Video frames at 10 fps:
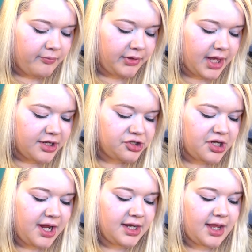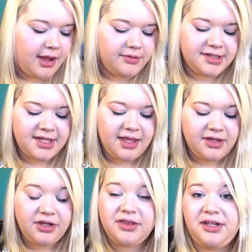blush, and I would say
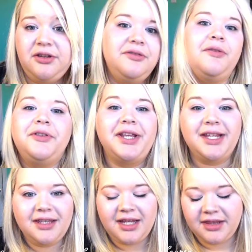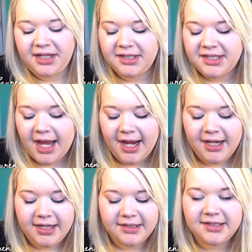that you only need the
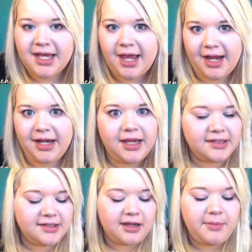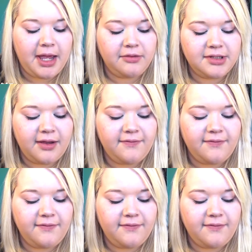tiniest amount of